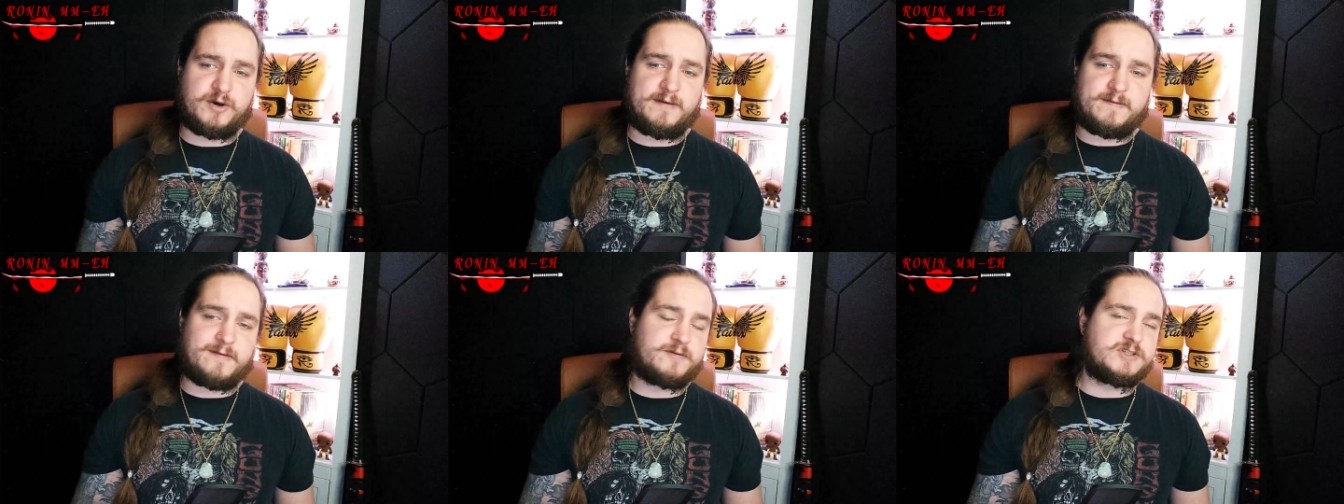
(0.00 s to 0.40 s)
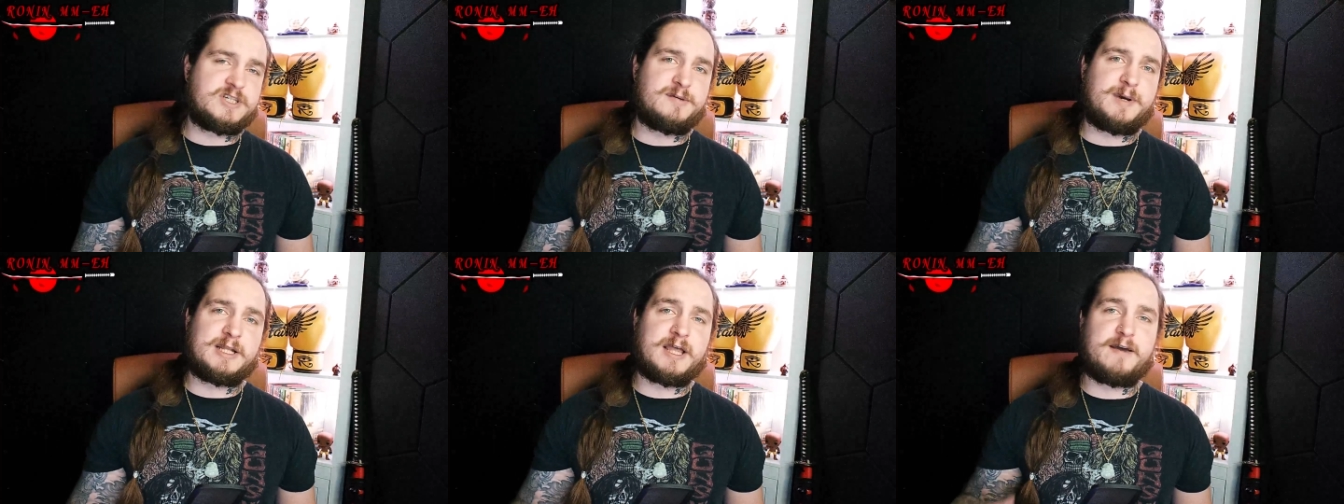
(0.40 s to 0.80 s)
I've ever seen
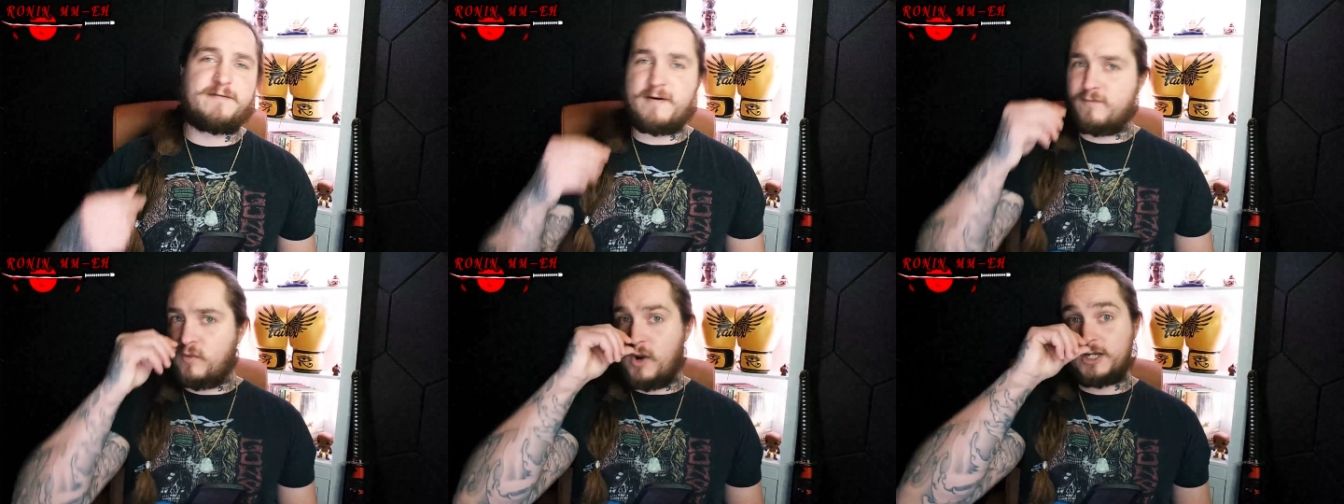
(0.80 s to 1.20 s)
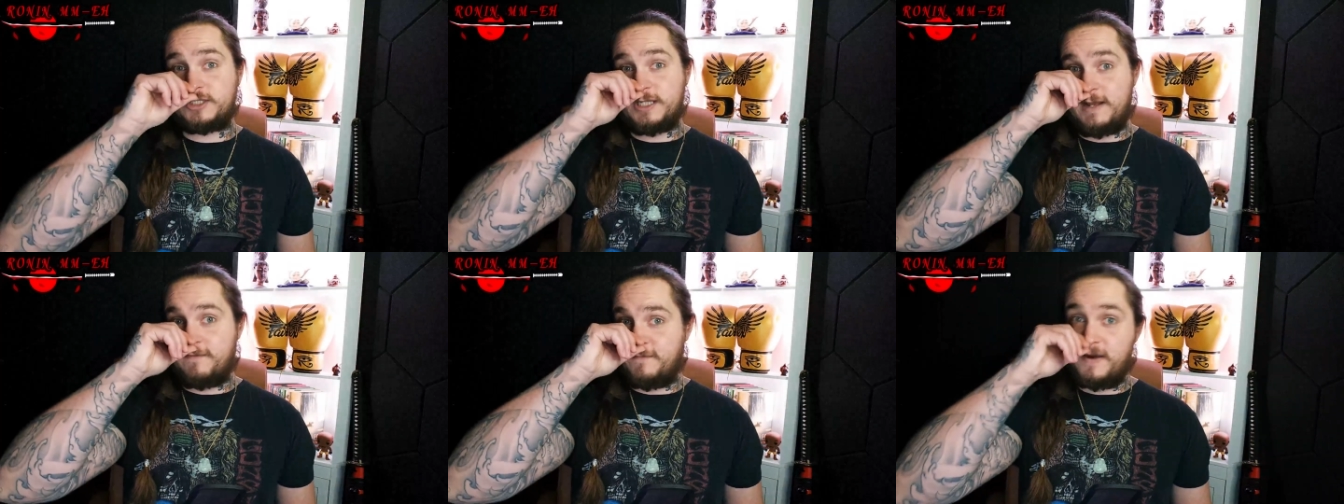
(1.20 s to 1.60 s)
in my life. I've watched
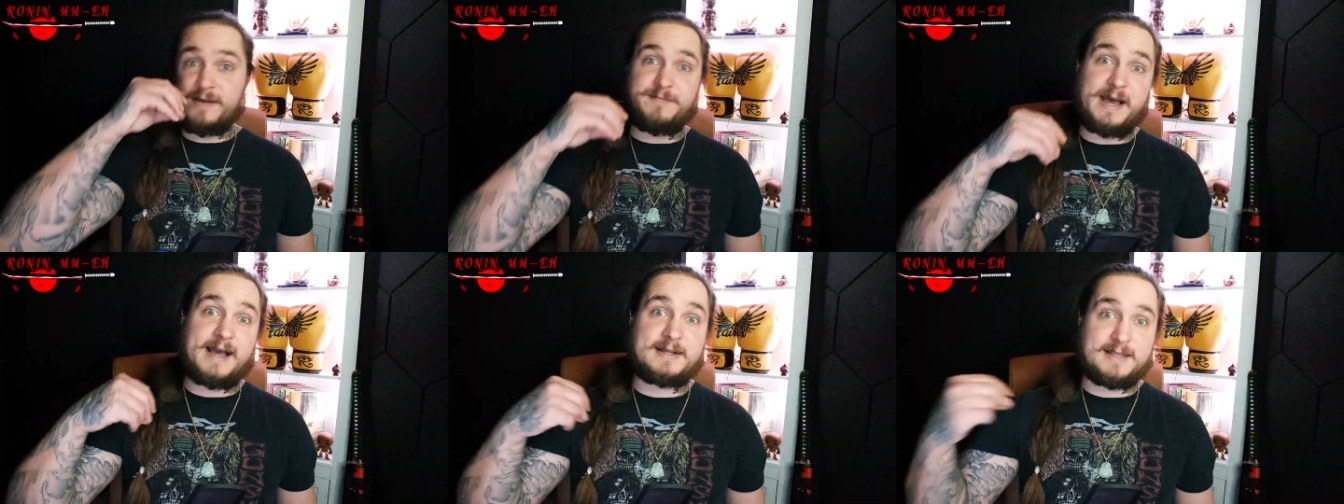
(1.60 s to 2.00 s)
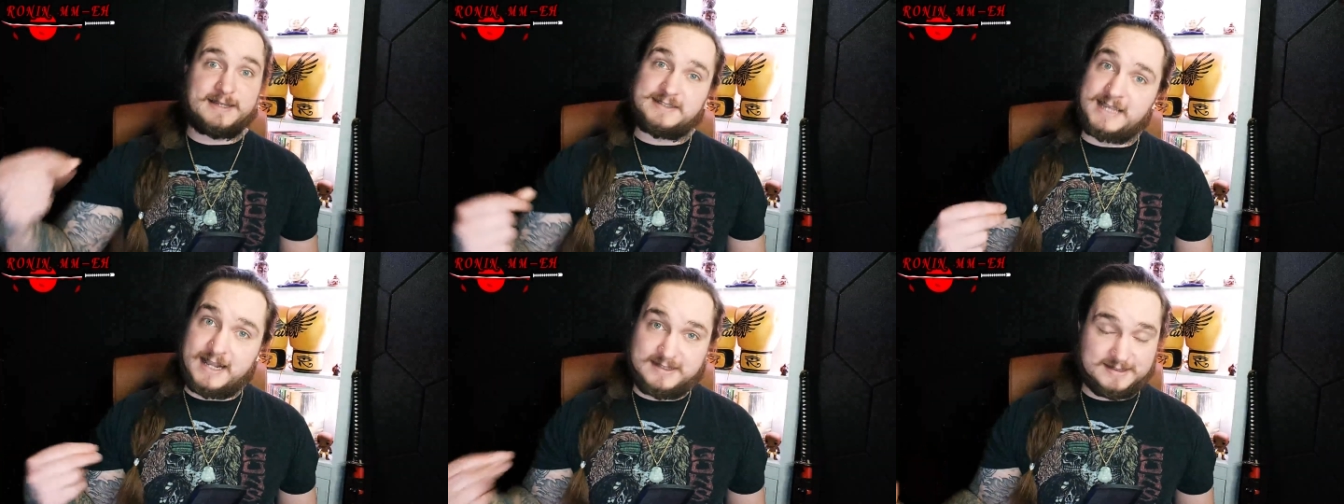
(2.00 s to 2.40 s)
that fight back like
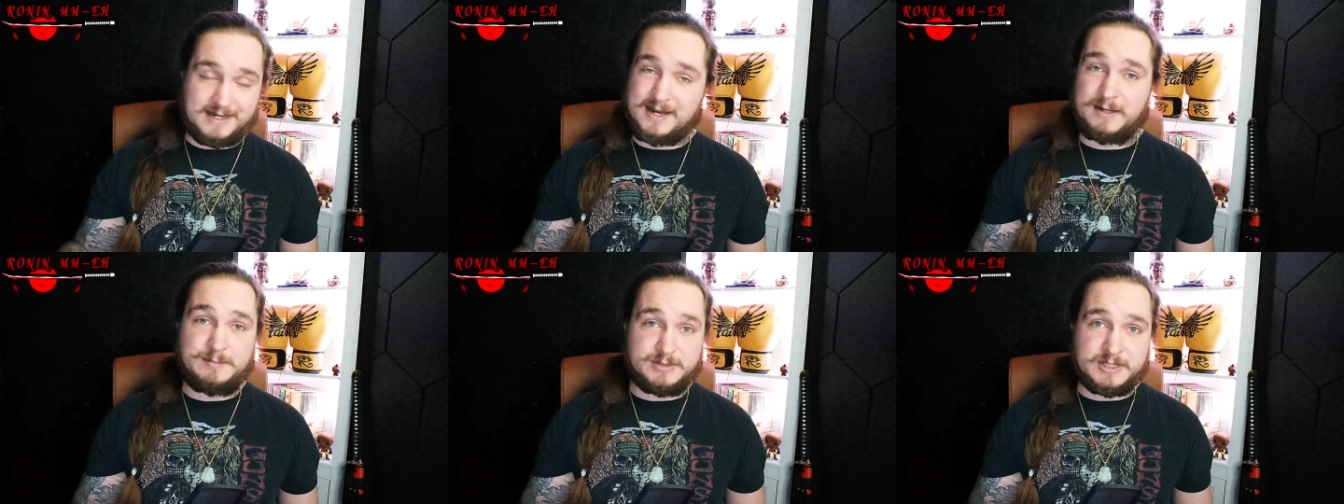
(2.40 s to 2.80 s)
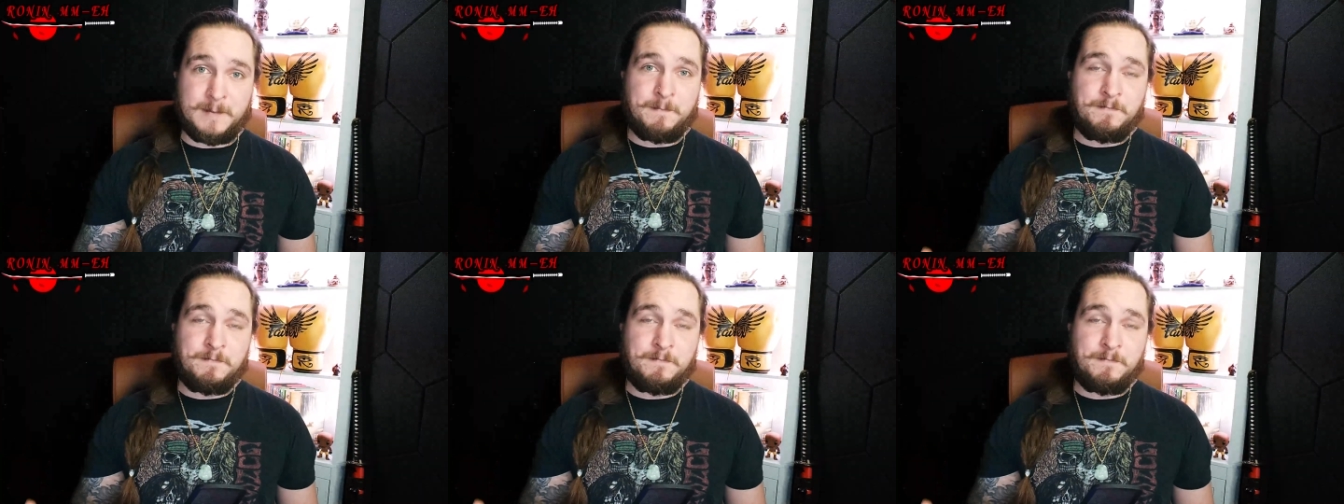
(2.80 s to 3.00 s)
10 times